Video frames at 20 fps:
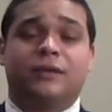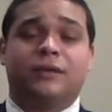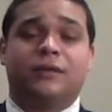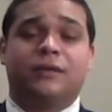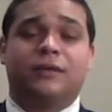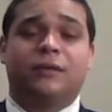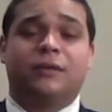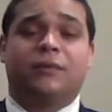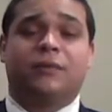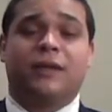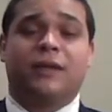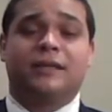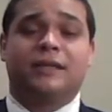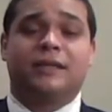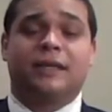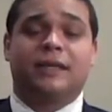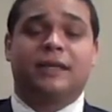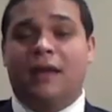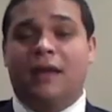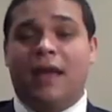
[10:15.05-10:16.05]
to the
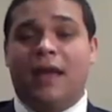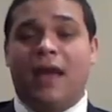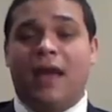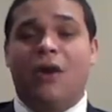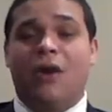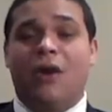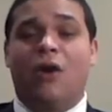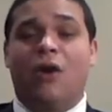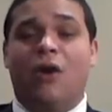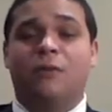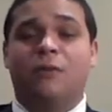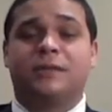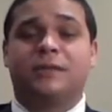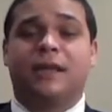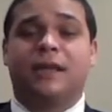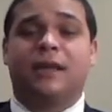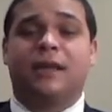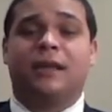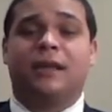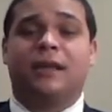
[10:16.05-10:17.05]
presidency and hopes
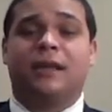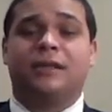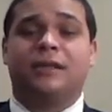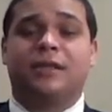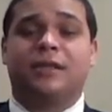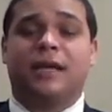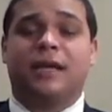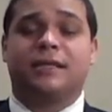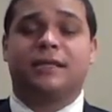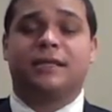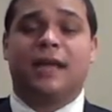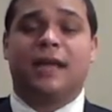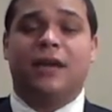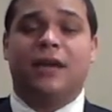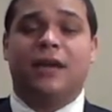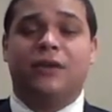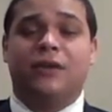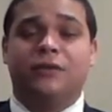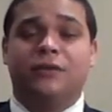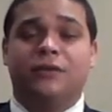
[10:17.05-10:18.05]
that it injects a
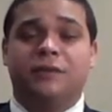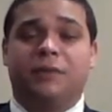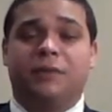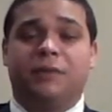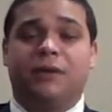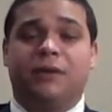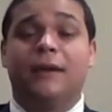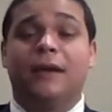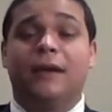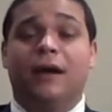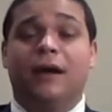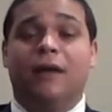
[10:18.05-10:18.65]
new spirit